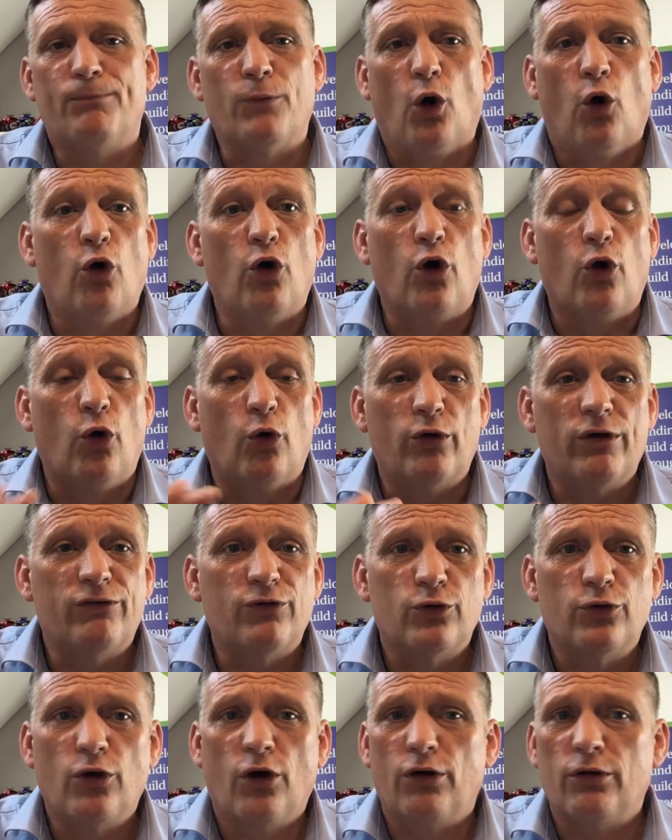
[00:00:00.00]
Or
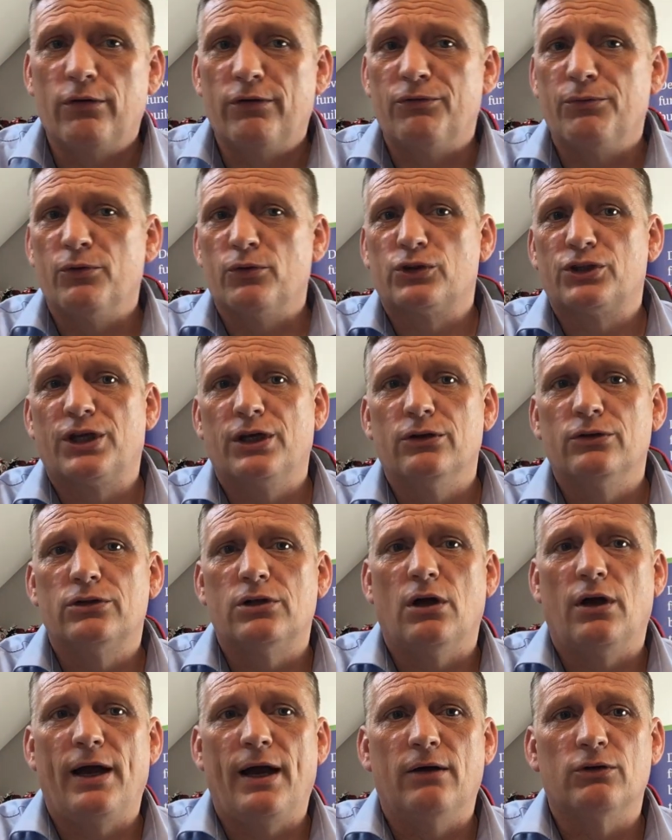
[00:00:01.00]
if you're not, if your skills
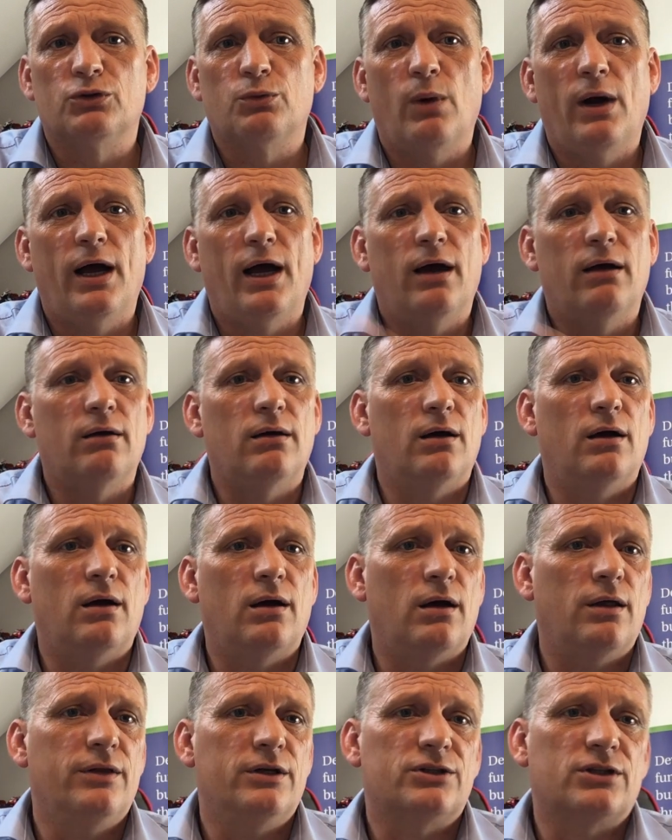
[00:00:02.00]
lie elsewhere
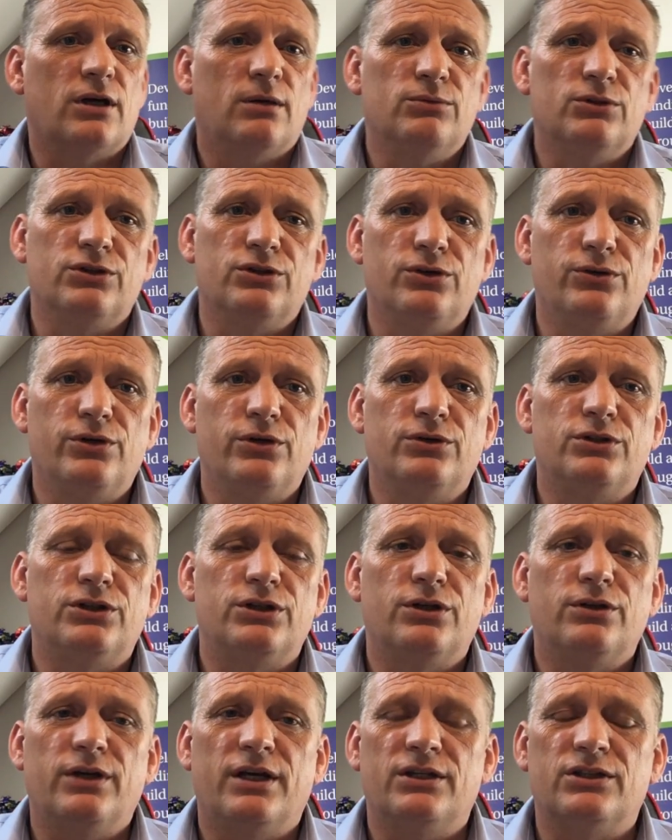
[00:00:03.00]
and this comes as new news
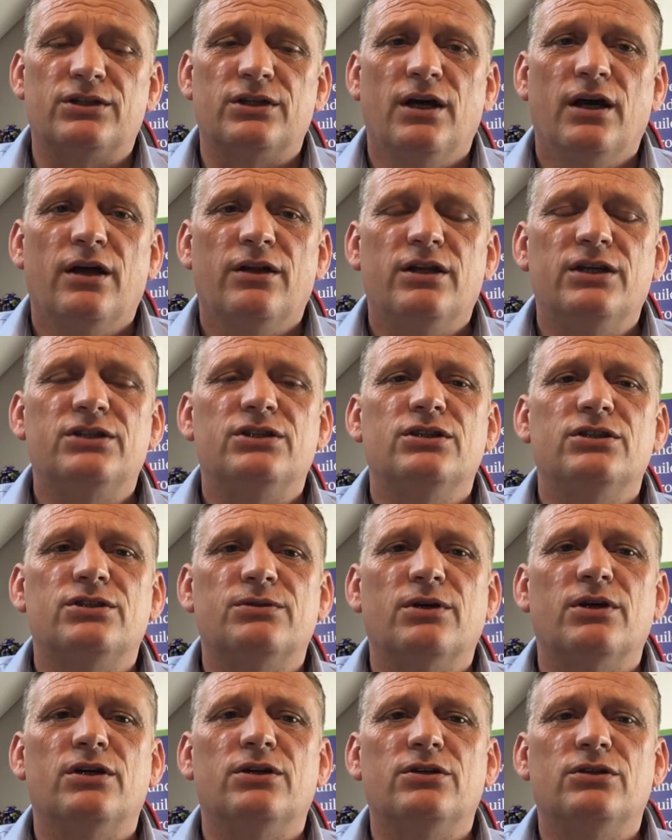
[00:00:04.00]
to you, this
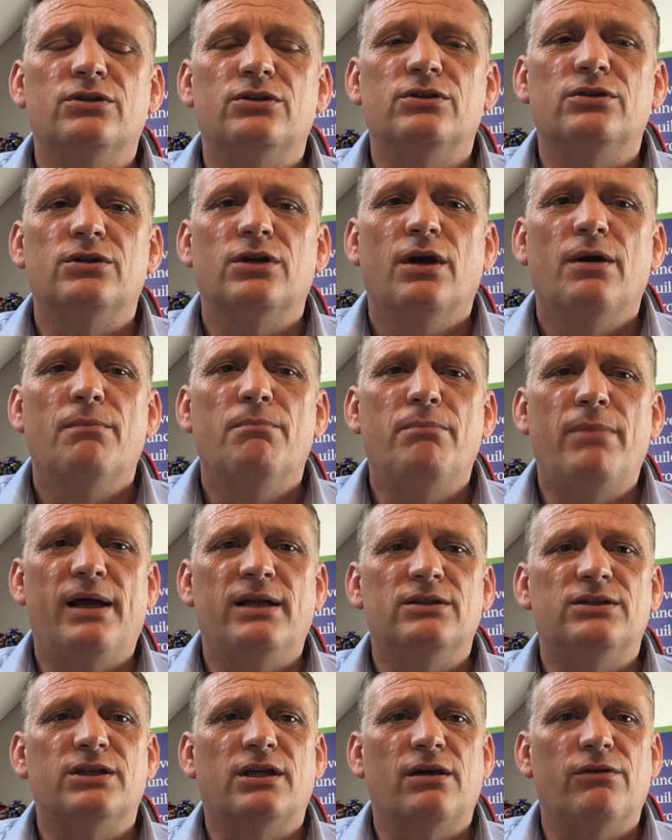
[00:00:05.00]
is
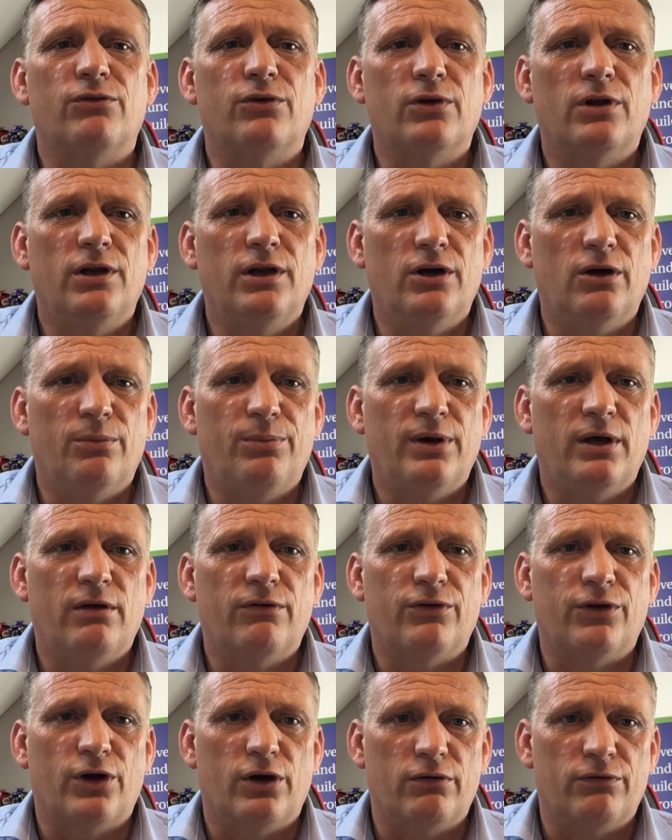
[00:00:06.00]
meant to give you a little bit
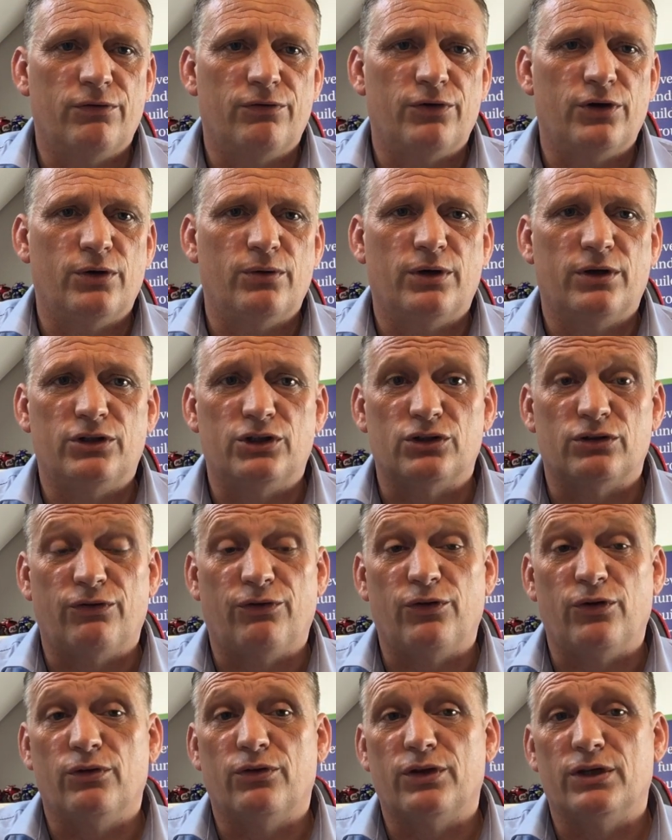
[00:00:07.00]
of an overview and just a
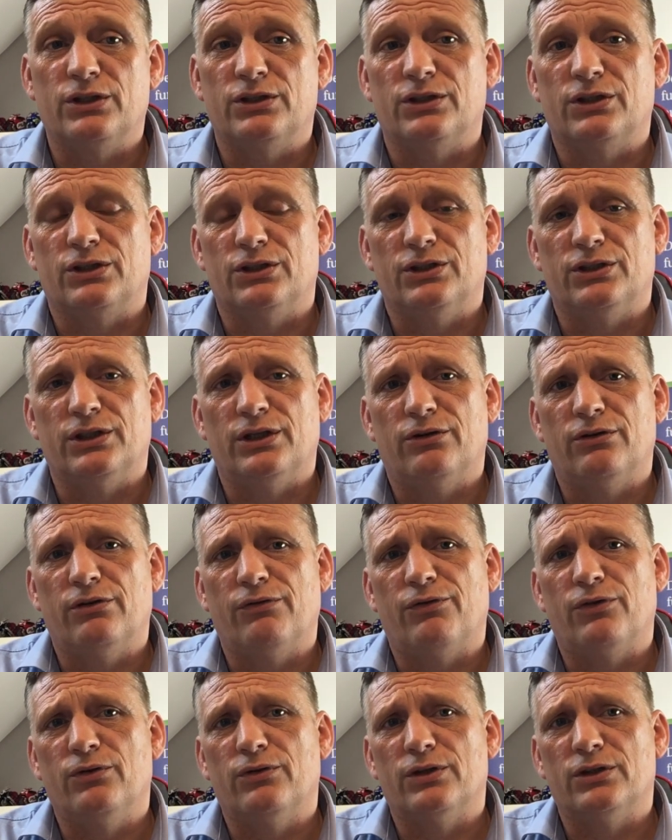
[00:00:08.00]
few things to consider and a
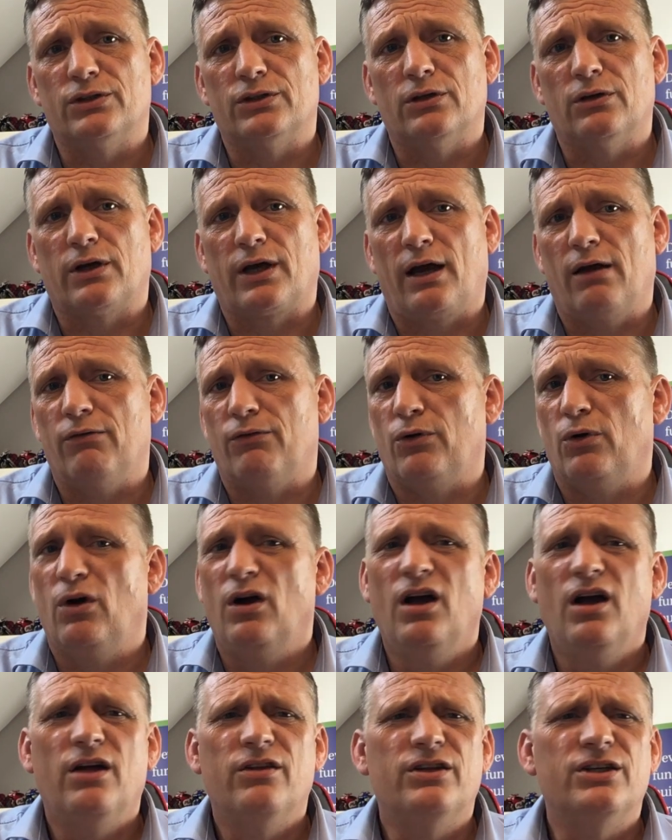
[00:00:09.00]
few things to look out for.
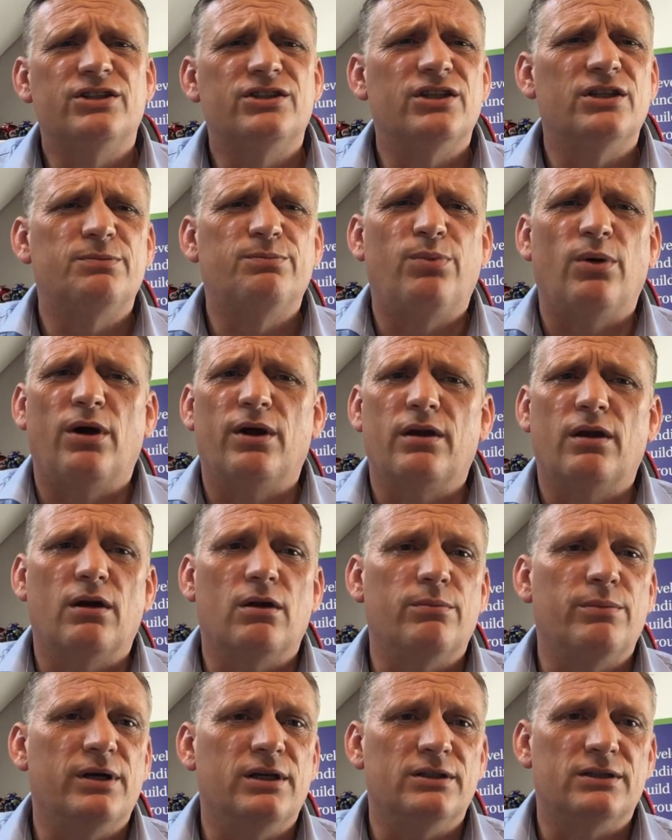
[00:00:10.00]
This is by
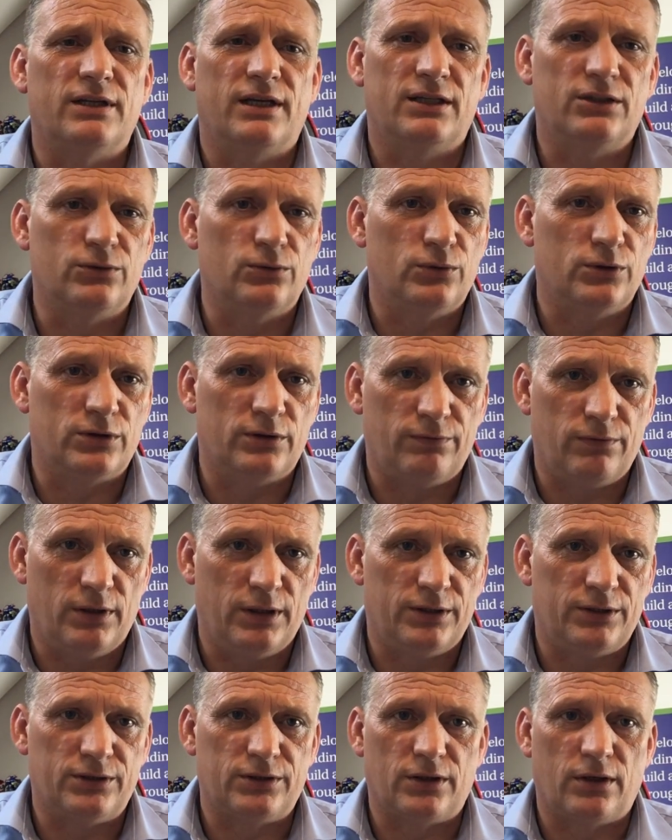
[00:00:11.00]
no means an exhaustive
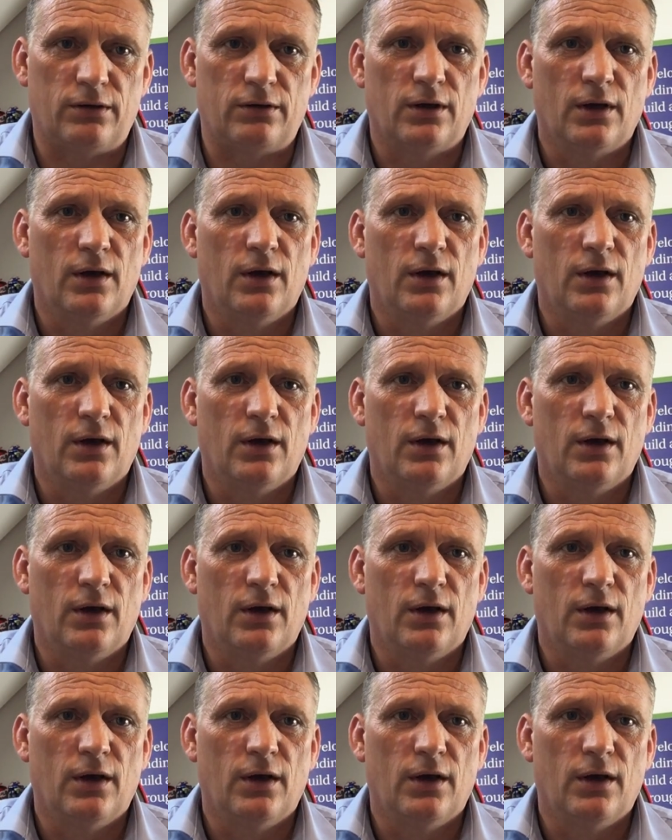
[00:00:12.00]
list. So,